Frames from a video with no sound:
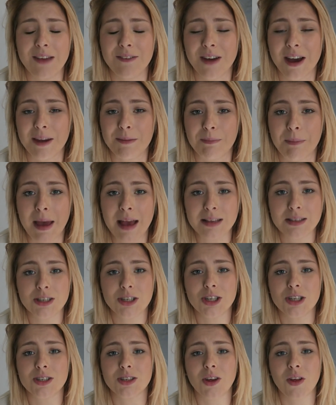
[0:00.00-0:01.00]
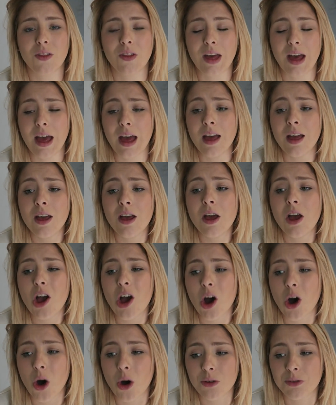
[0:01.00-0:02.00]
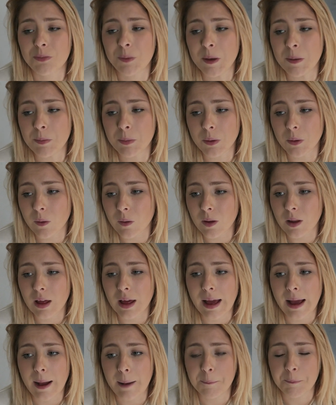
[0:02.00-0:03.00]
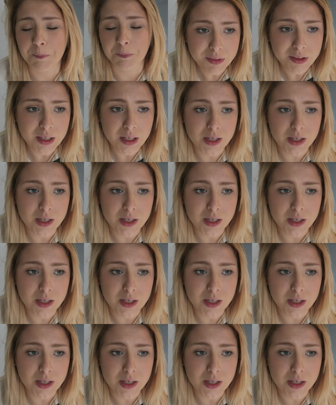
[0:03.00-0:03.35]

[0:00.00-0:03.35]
I've had messages on there of people um,